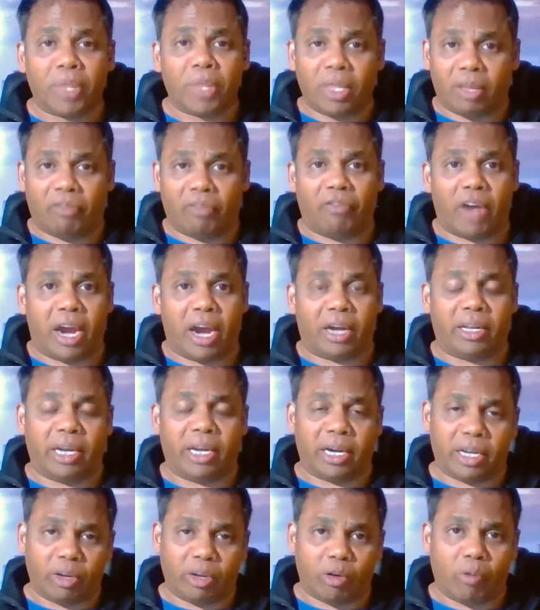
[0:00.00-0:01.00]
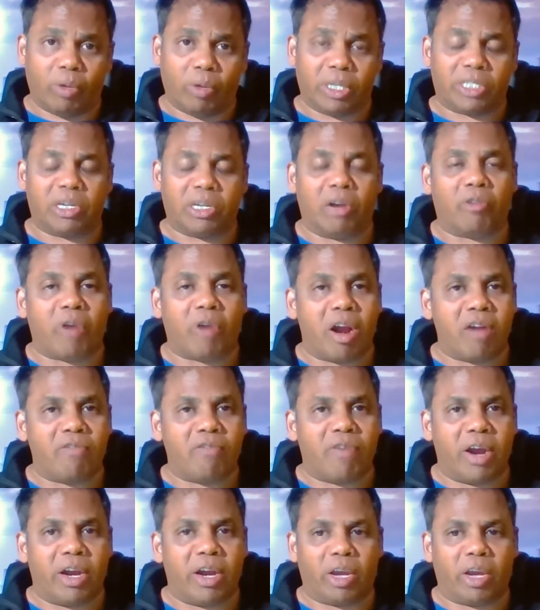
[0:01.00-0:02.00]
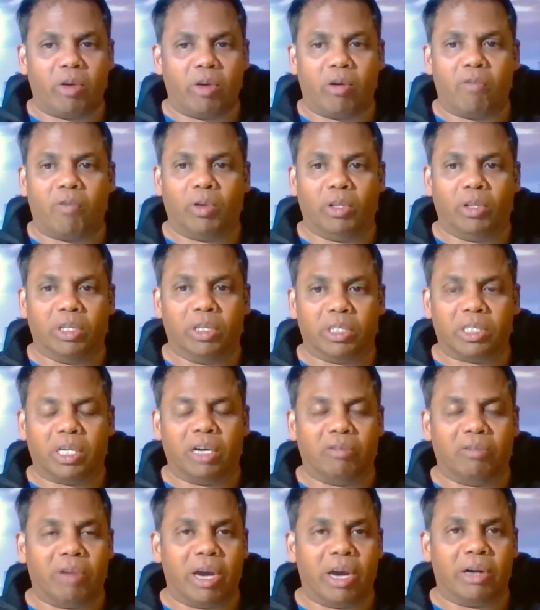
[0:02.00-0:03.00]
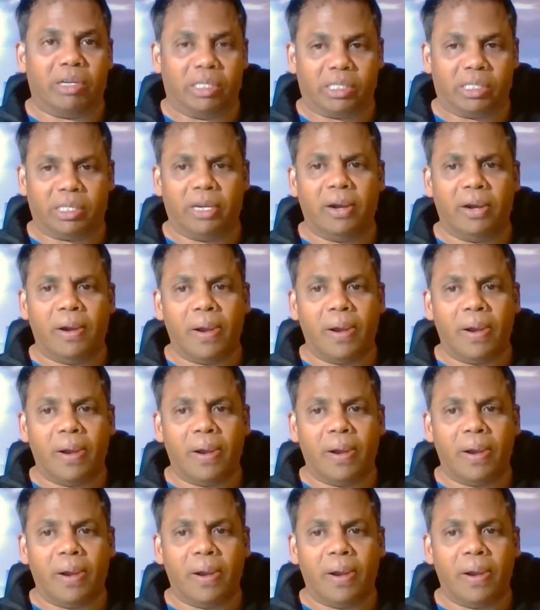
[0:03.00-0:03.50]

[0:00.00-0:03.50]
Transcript: the fact that we're still trying to find a cure for this virus,